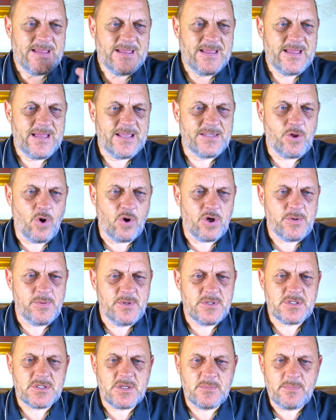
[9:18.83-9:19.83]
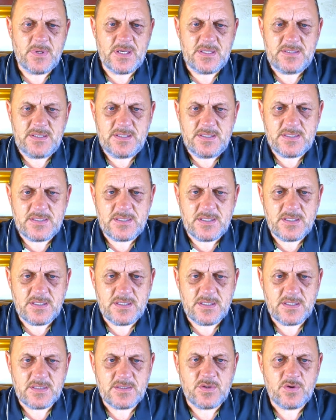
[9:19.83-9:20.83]
In documents submitted
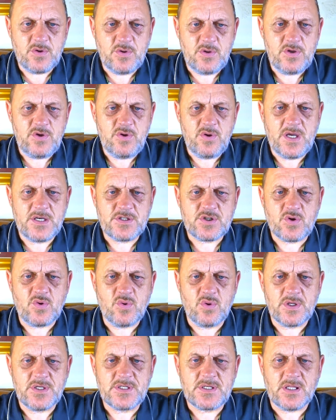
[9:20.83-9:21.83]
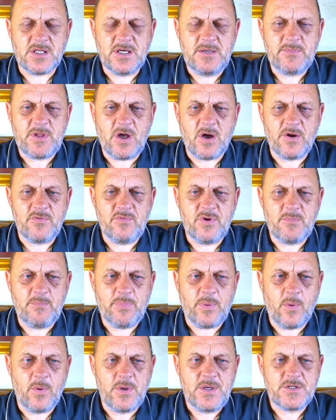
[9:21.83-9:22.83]
to the US court, it's claimed that UNRWA
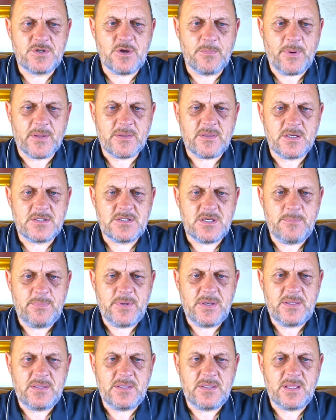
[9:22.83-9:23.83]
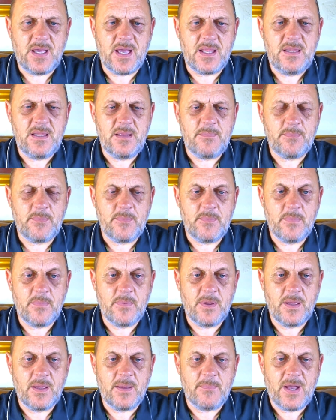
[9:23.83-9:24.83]
employees who participated in
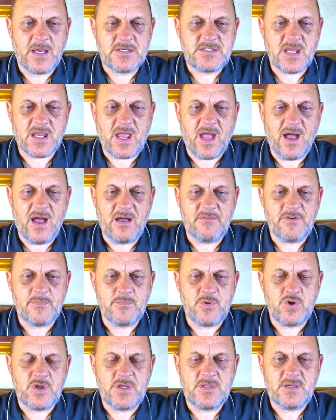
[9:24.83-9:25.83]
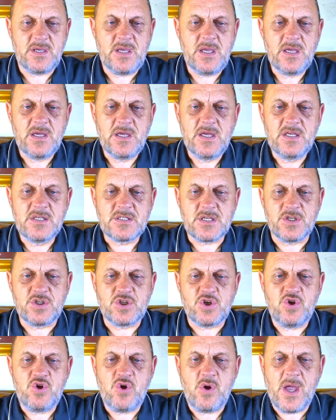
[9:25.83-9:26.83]
the massacre have immunity. Since the
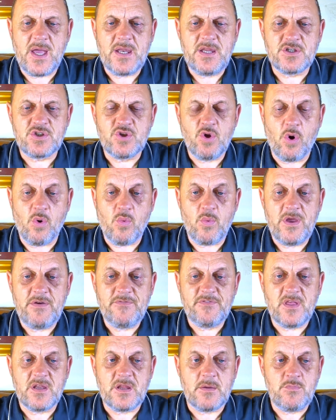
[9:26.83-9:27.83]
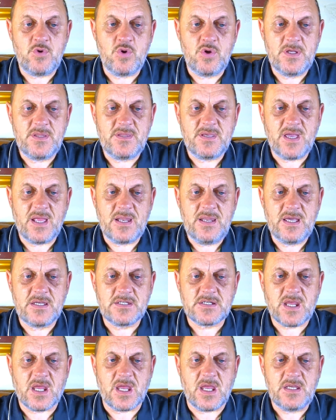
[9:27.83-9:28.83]
UN has not waived their immunity in this
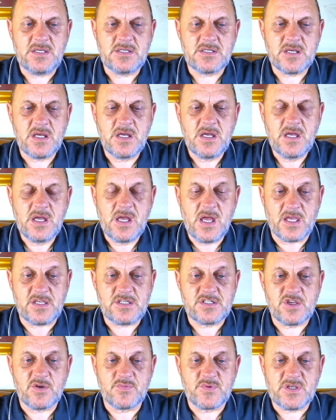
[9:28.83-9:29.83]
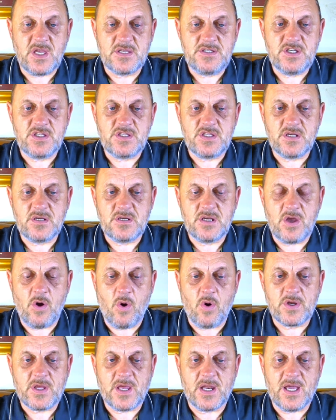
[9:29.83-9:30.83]
case, its subsidiary
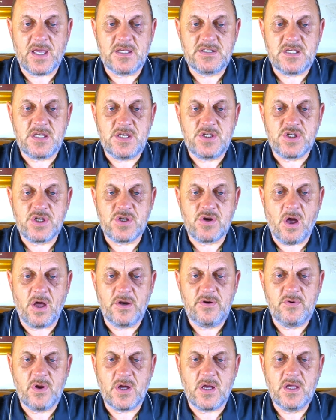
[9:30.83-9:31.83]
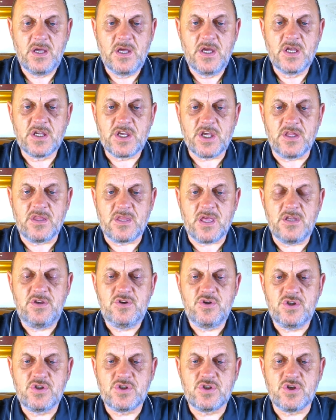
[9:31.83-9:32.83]
organisation, UNRWA,
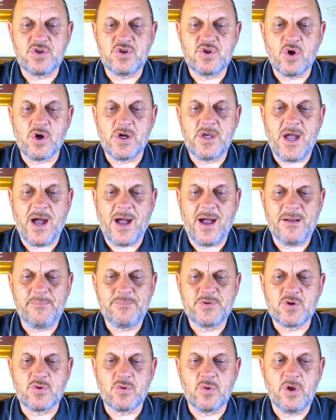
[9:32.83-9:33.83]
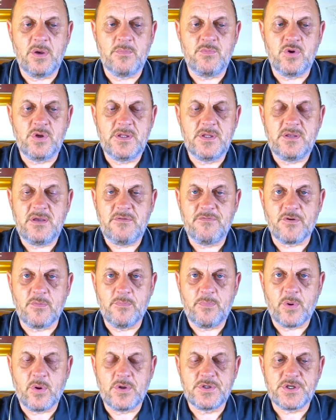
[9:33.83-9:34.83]
continues to enjoy absolute immunity from
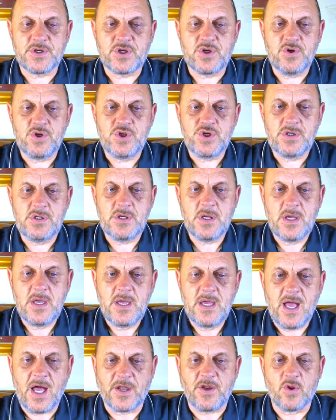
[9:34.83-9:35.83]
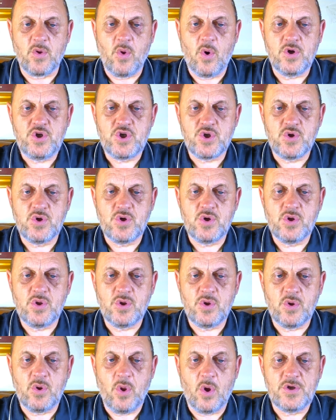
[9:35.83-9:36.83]
prosecution, and the
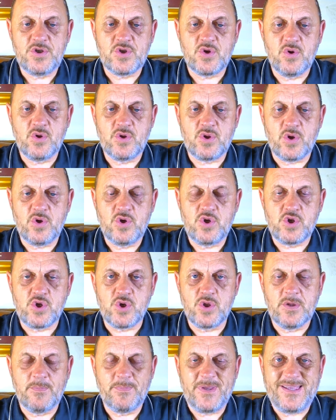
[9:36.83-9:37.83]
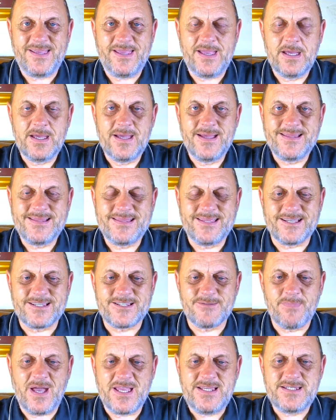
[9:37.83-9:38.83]
lawsuit should be
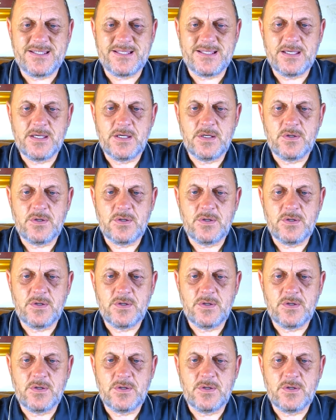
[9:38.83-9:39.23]
dismissed.